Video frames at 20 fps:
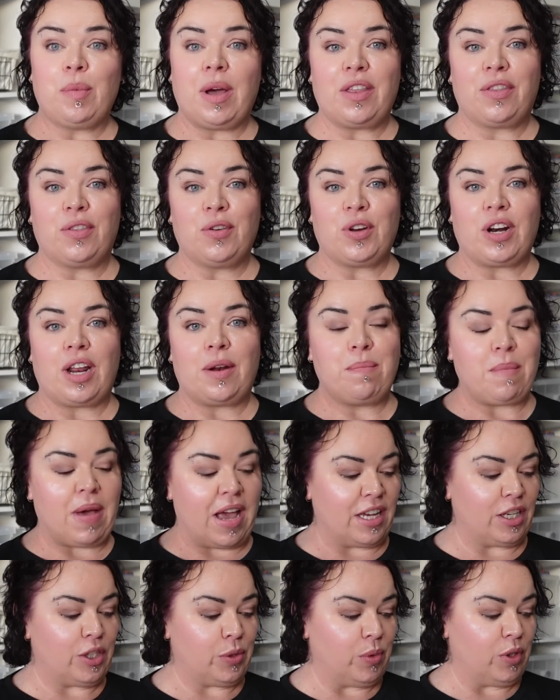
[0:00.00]
I thought I
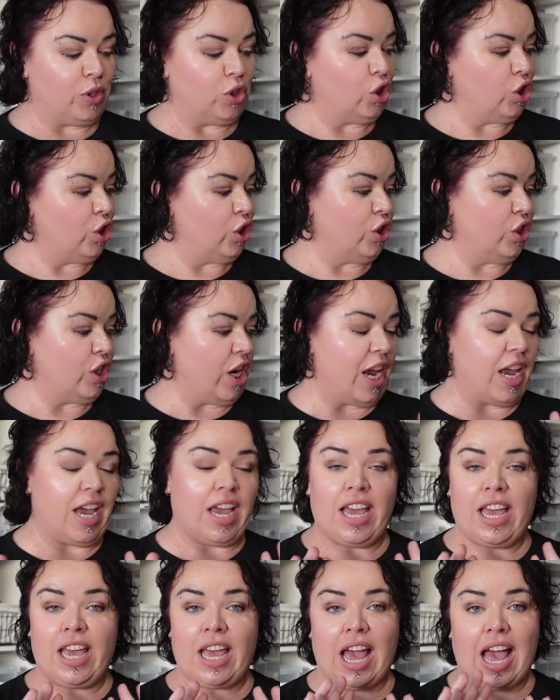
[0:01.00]
may as well
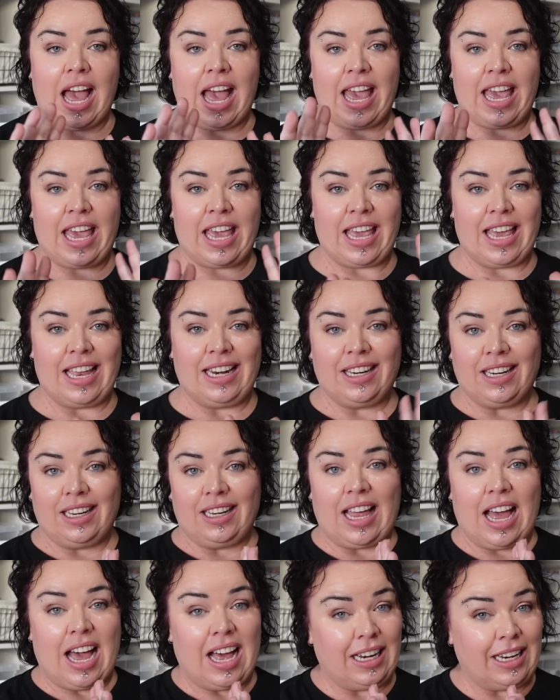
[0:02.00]
share a
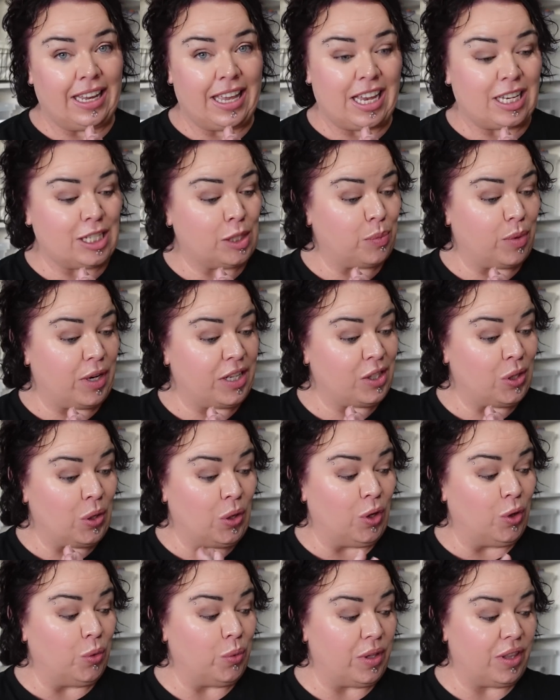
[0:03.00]
little AliExpress
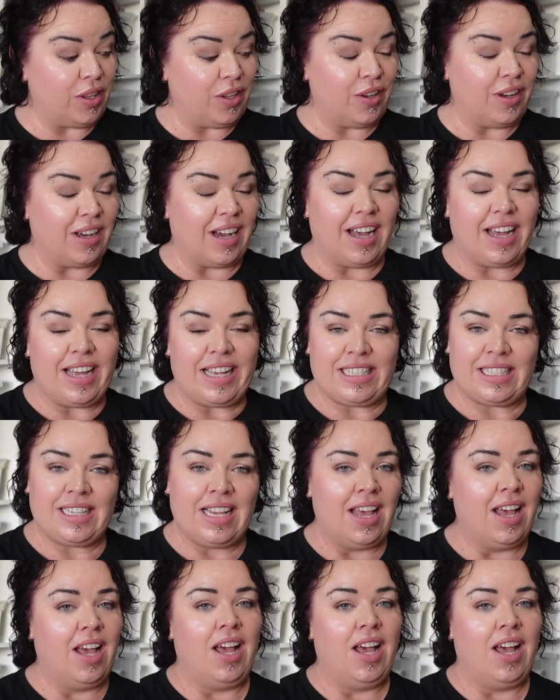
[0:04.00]
haul with you guys.